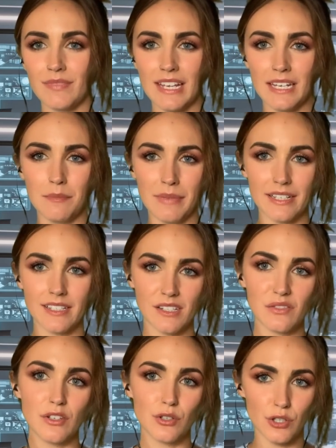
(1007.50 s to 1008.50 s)
And it makes us
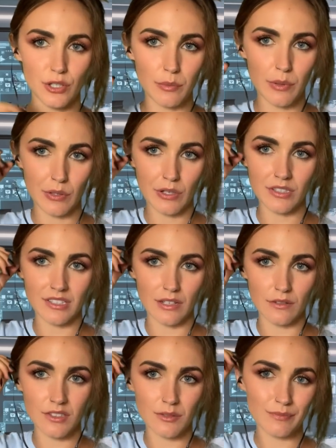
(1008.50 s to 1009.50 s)
feel good about
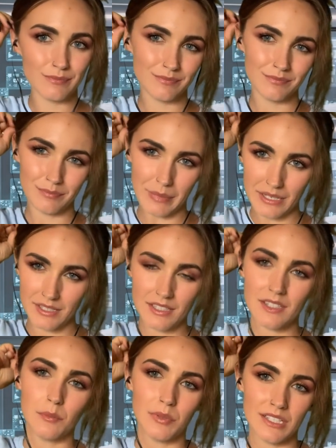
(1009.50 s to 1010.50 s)
ourselves because
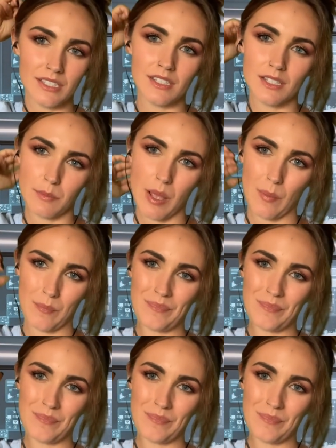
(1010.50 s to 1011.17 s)
it's a pleasant smell.